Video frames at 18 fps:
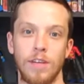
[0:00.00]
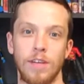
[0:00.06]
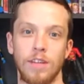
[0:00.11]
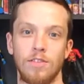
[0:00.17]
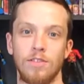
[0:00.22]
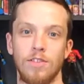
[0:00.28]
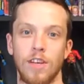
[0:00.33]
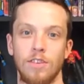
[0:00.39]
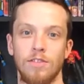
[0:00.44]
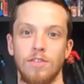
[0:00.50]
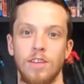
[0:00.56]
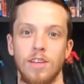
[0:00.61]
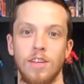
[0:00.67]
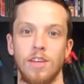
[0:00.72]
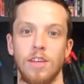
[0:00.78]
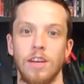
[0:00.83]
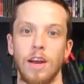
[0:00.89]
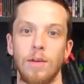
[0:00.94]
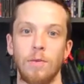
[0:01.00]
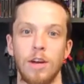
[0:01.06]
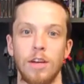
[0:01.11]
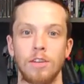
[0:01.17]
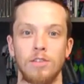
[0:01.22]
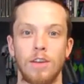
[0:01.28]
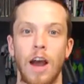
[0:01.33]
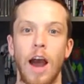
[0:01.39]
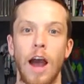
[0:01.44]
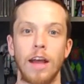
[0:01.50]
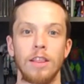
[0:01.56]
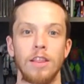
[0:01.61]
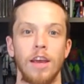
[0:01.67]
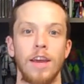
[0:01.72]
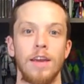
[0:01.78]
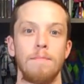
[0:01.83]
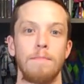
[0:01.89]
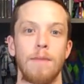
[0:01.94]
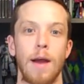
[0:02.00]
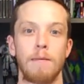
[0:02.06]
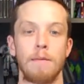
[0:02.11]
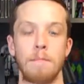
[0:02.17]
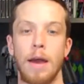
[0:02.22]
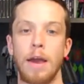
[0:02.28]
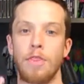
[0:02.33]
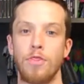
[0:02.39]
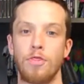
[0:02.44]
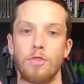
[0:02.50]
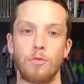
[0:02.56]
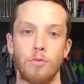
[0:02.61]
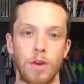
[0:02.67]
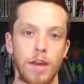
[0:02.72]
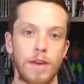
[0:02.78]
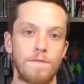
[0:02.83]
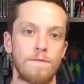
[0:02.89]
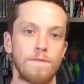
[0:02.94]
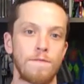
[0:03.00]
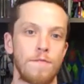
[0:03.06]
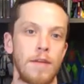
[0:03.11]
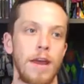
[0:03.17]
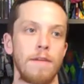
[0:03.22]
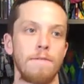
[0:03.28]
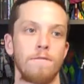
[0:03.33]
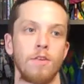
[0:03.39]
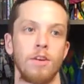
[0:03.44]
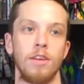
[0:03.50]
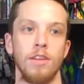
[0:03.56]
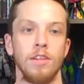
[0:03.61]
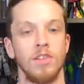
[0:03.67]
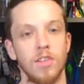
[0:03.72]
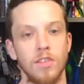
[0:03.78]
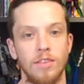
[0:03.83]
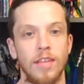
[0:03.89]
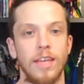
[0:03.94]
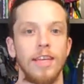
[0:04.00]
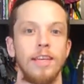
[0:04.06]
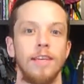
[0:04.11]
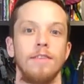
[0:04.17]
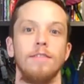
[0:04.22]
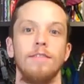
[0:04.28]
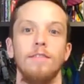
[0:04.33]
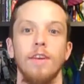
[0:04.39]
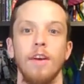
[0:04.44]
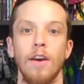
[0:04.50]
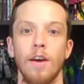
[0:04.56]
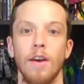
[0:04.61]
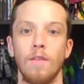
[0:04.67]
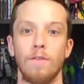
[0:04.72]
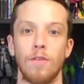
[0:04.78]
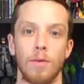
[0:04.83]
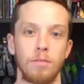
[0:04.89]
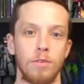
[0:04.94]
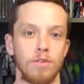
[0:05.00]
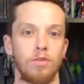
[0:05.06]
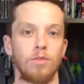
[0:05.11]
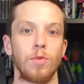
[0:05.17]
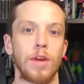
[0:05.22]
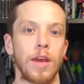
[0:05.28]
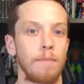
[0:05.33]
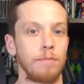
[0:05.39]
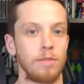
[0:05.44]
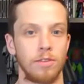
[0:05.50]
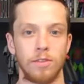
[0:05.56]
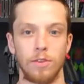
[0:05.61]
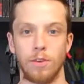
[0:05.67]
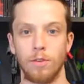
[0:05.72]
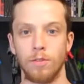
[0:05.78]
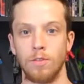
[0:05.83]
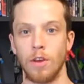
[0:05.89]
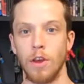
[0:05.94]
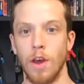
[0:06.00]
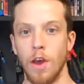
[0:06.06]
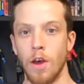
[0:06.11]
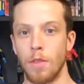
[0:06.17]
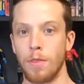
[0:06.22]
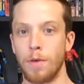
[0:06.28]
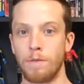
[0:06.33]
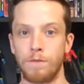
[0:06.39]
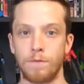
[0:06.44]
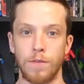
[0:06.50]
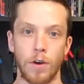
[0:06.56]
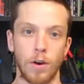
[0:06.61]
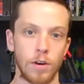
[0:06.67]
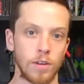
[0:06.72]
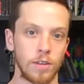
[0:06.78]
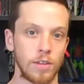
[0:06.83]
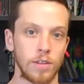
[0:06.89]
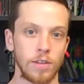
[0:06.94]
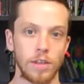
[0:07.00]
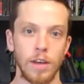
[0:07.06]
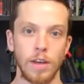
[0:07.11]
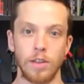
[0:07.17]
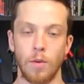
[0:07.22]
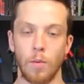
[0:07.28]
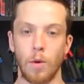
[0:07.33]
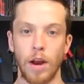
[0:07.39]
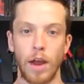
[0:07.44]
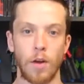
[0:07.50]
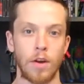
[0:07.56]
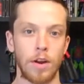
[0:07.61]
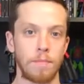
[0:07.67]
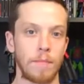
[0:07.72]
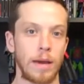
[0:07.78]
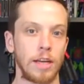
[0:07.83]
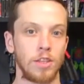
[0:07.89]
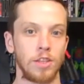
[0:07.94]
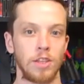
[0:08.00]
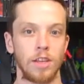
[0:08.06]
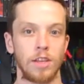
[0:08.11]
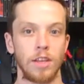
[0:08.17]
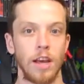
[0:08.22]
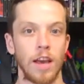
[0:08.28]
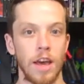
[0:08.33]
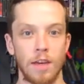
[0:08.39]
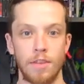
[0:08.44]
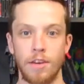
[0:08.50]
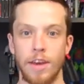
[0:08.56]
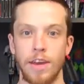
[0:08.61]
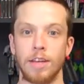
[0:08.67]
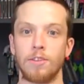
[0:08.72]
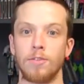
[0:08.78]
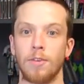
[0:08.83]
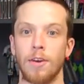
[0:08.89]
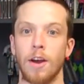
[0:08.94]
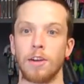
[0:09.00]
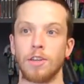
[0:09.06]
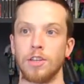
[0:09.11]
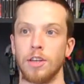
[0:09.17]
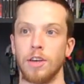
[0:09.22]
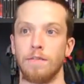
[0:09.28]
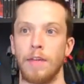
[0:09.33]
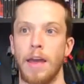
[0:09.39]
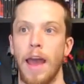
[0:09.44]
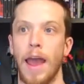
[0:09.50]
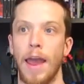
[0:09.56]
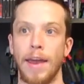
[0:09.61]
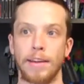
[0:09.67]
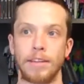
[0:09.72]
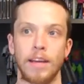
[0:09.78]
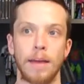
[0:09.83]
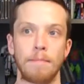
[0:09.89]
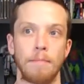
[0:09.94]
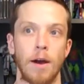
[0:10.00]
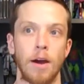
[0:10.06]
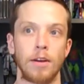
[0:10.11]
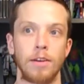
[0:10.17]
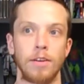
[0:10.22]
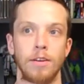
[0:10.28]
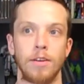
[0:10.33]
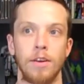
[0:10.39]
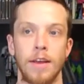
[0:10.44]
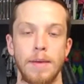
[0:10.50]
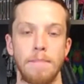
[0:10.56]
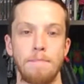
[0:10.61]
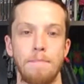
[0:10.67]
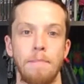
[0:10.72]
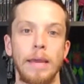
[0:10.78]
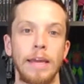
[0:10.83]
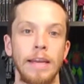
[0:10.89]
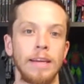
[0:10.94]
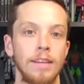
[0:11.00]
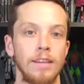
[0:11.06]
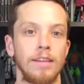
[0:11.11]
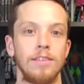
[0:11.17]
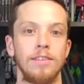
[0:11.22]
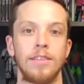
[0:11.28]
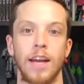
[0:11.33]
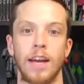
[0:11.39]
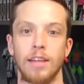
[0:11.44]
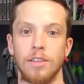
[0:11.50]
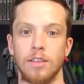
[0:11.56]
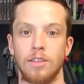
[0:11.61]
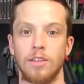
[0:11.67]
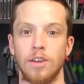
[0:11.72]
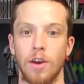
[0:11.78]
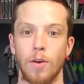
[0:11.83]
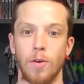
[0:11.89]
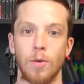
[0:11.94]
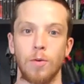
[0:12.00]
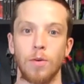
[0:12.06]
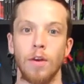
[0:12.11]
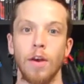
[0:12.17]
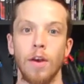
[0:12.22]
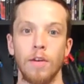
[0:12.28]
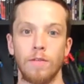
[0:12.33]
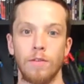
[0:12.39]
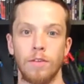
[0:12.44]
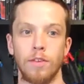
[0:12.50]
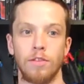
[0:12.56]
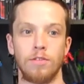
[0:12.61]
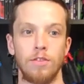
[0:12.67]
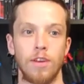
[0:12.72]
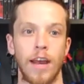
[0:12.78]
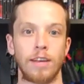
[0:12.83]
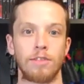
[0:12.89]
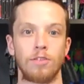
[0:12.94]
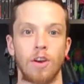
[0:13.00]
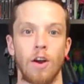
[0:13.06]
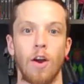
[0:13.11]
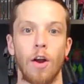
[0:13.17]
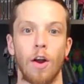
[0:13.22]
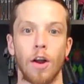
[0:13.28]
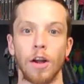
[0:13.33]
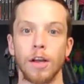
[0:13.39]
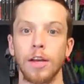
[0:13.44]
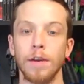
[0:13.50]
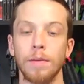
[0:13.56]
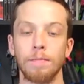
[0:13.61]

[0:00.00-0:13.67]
and 16, and I want to just highlight probably my 3 favorite scenes from these 3 episodes. The first, the one I already mentioned, the introduction of the Anti-Monitor, immediately setting the tone for this next arc.